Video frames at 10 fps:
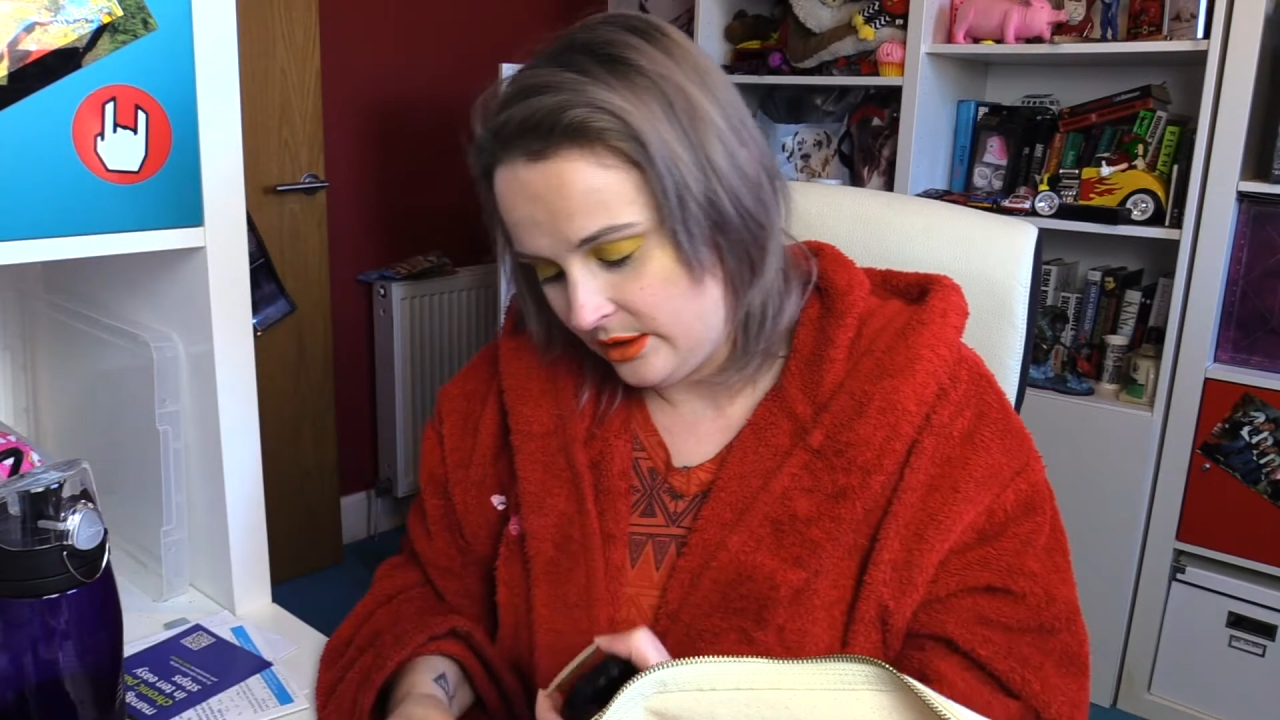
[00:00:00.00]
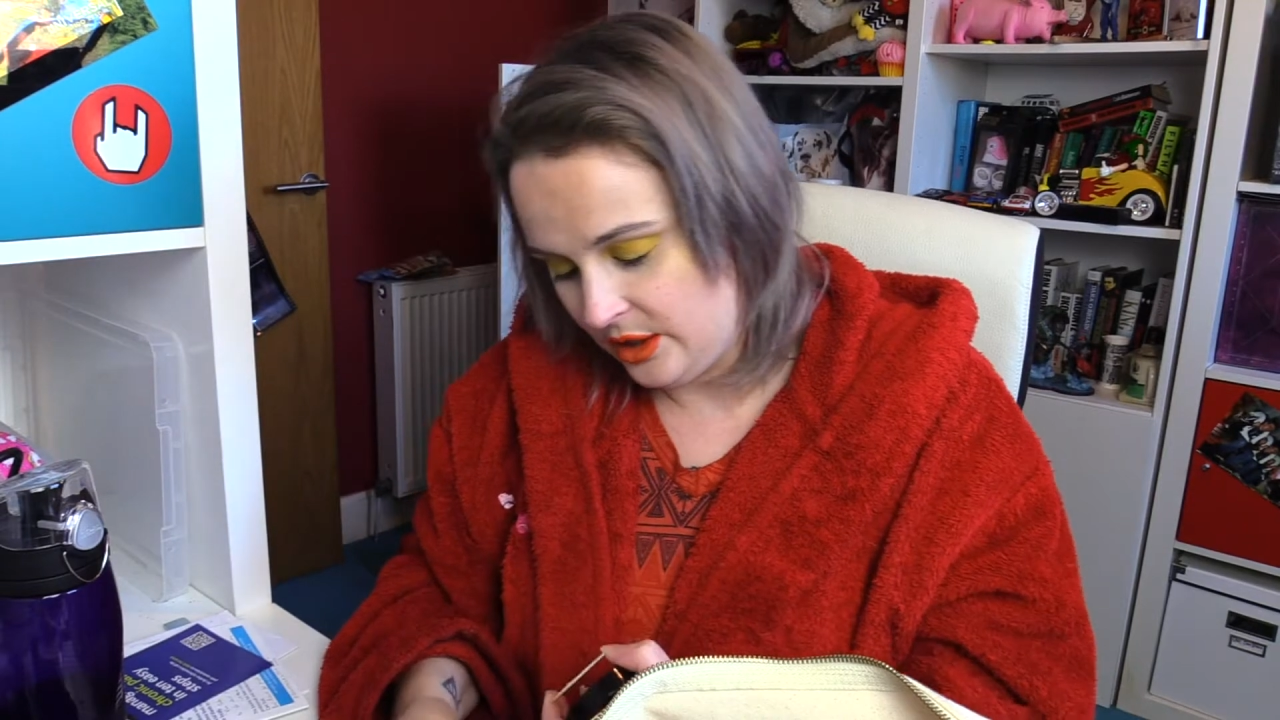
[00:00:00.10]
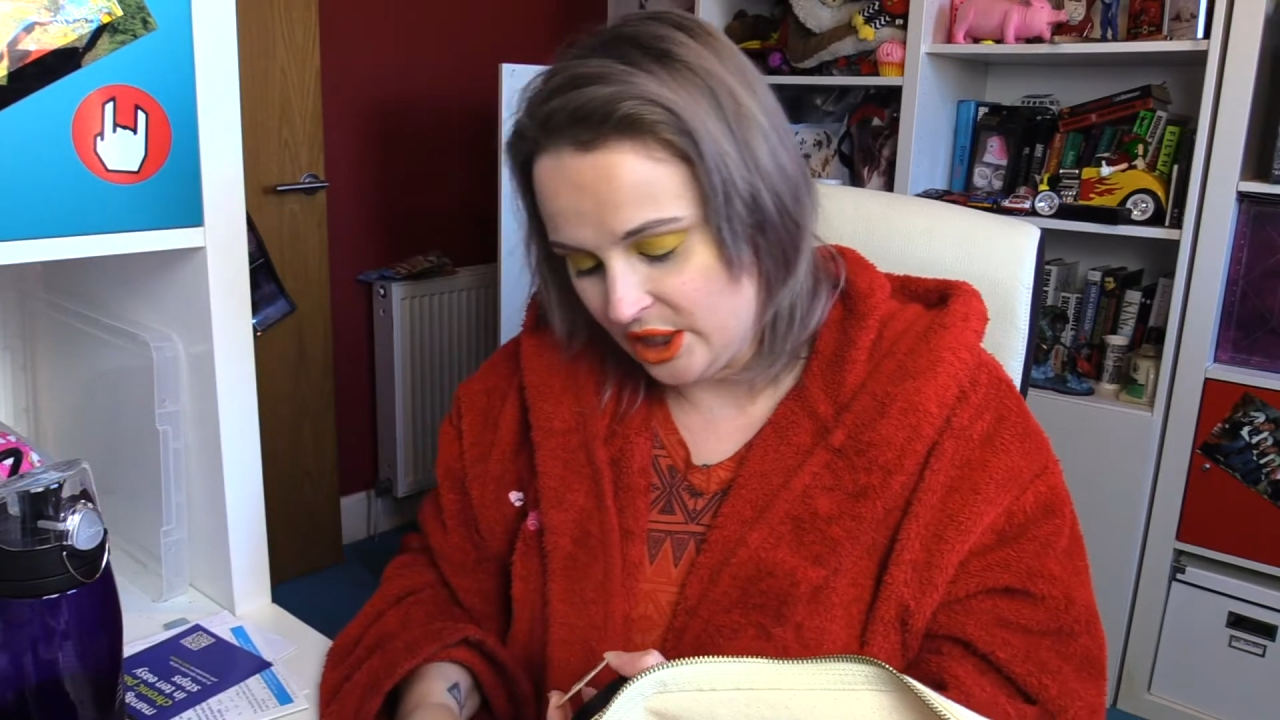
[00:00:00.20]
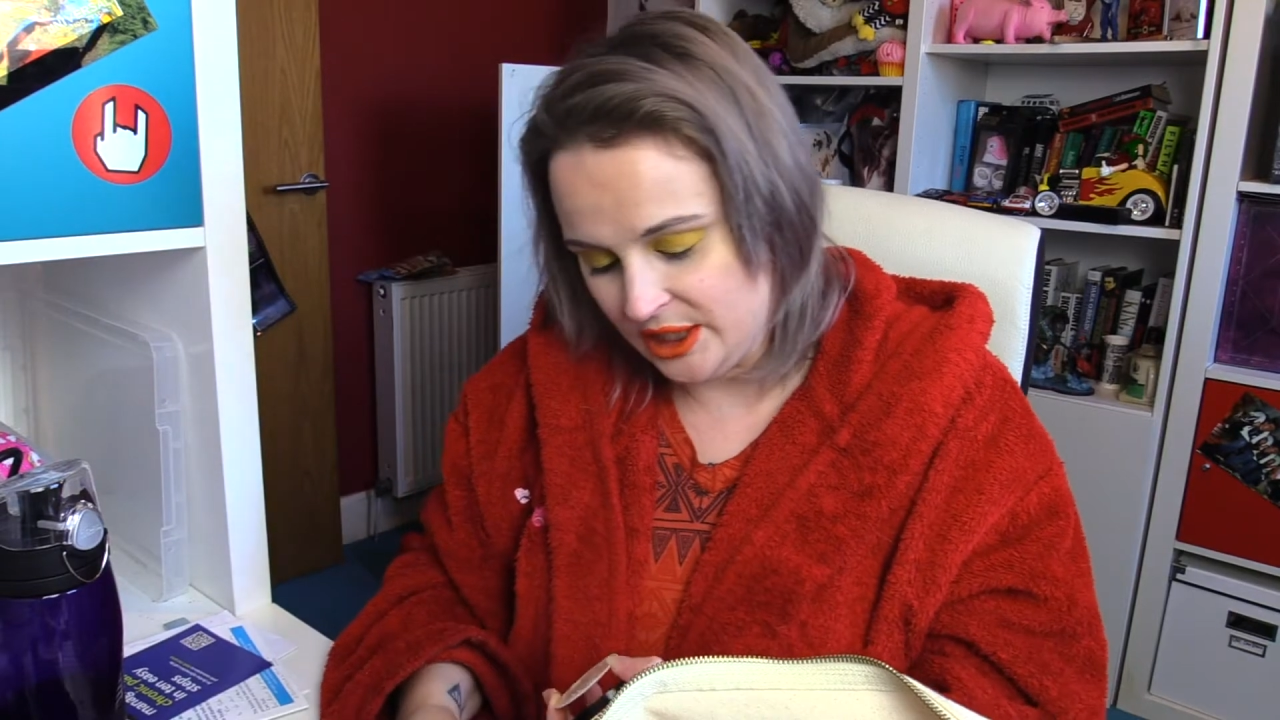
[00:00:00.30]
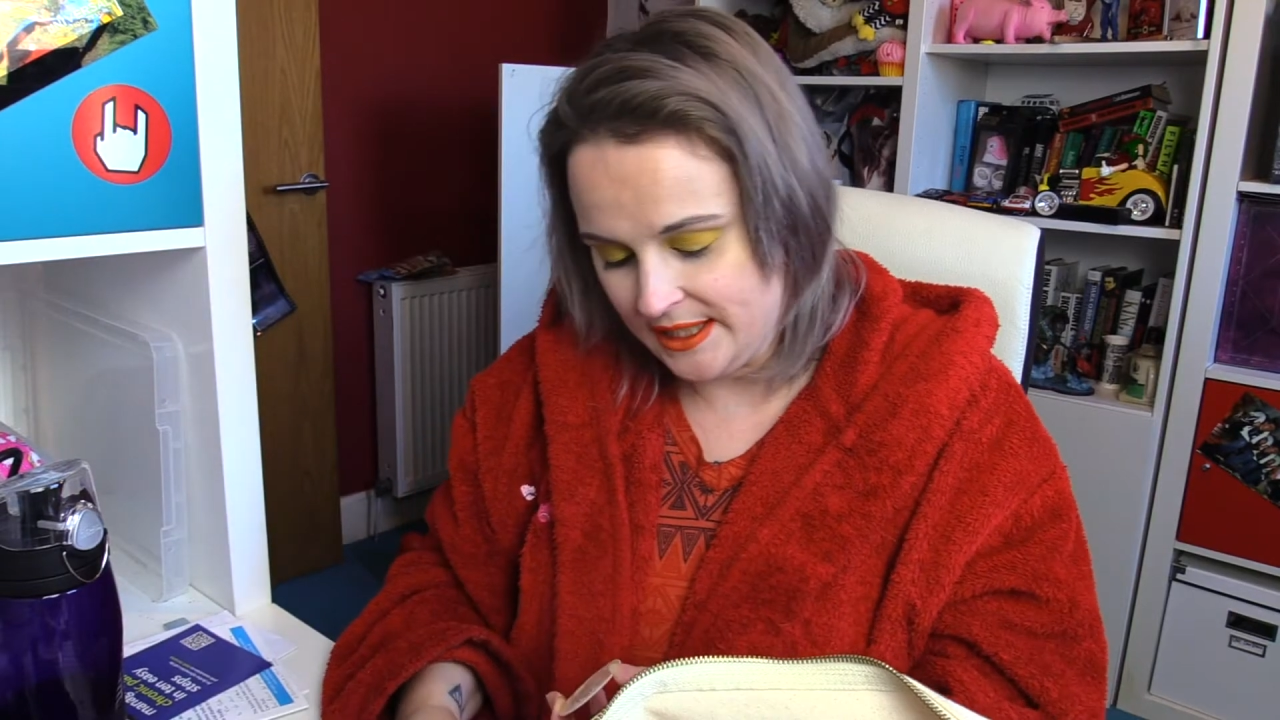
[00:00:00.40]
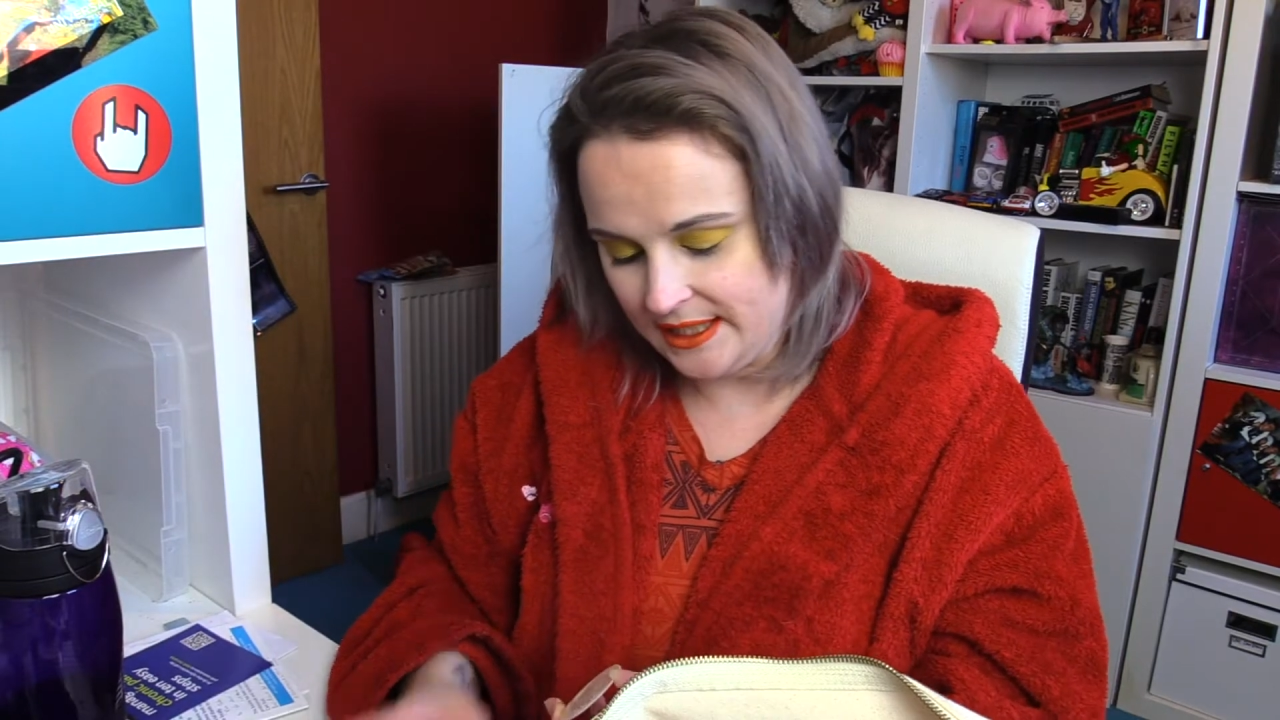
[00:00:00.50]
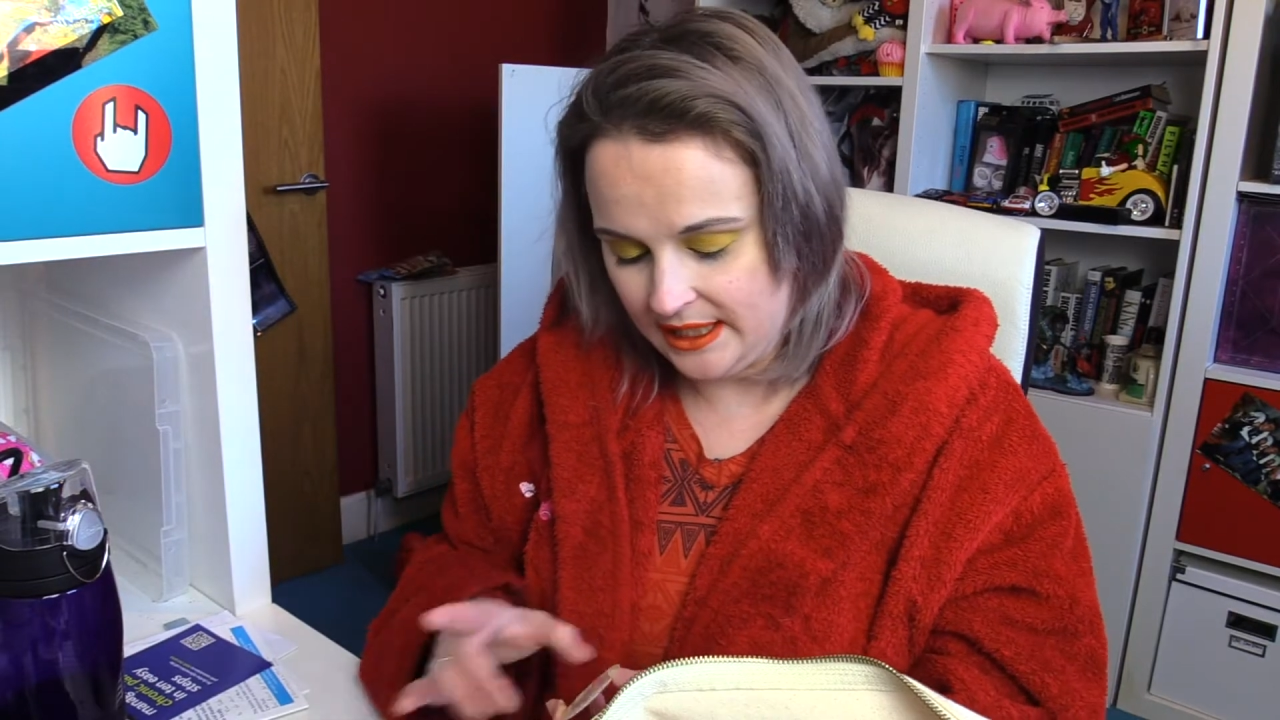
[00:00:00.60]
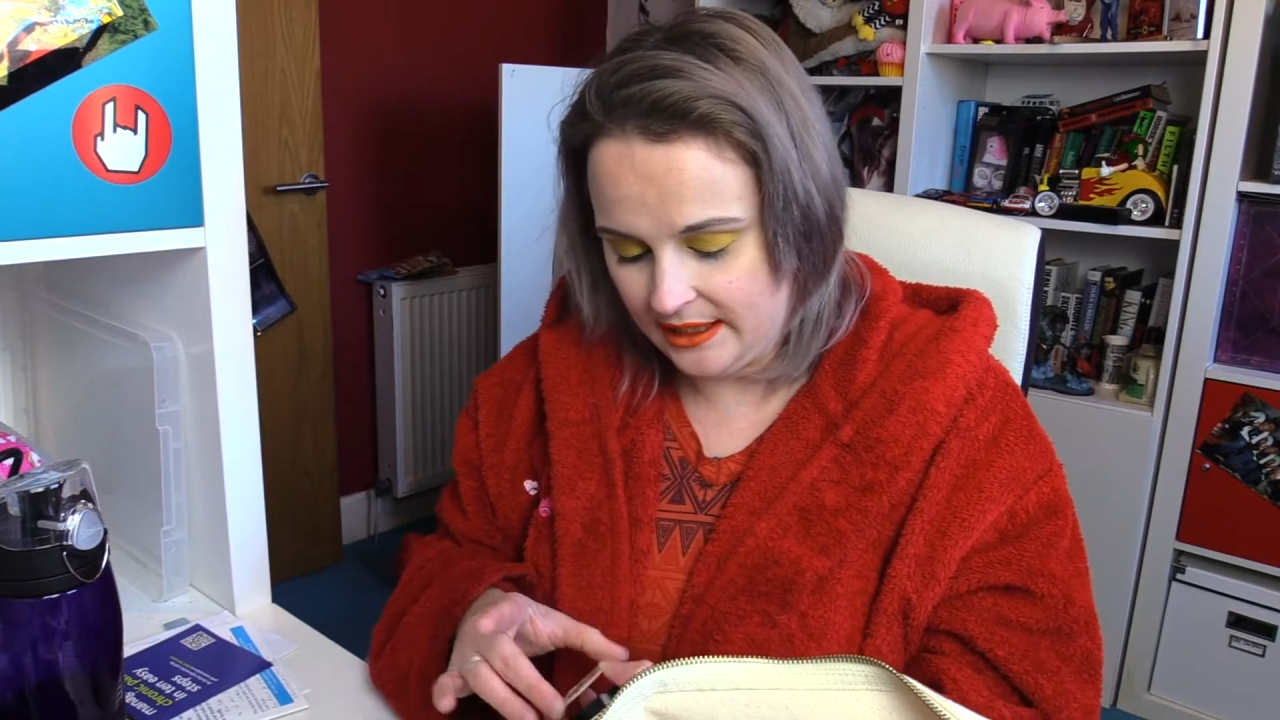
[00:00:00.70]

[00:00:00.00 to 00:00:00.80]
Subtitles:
You can see